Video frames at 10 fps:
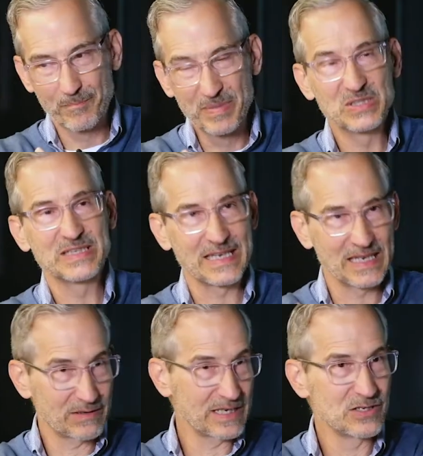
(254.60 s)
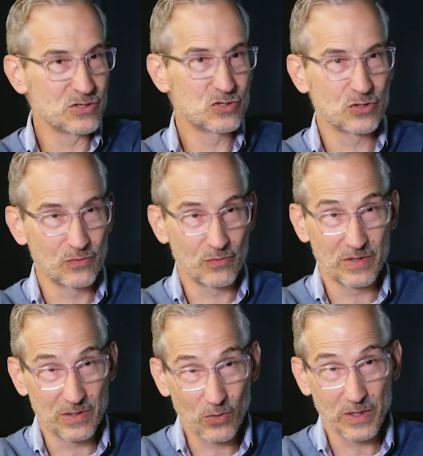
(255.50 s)
building it into
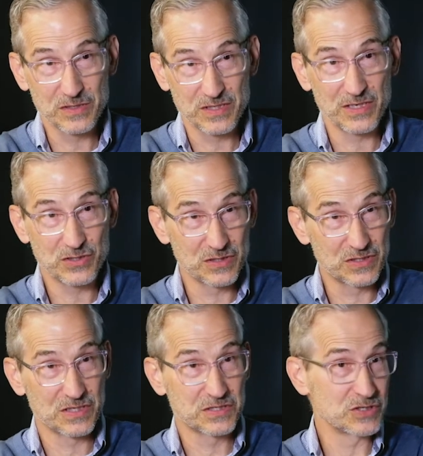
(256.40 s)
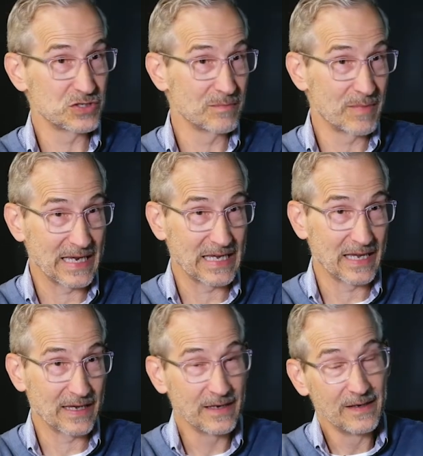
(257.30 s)
the organization's decision
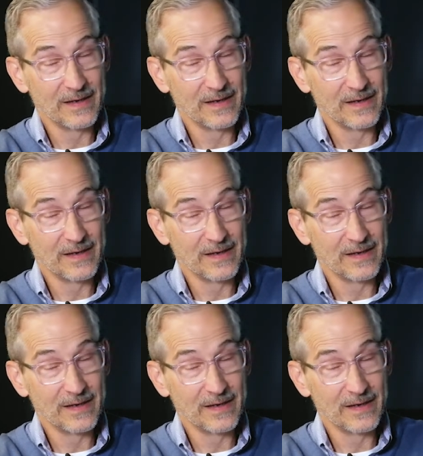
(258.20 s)
making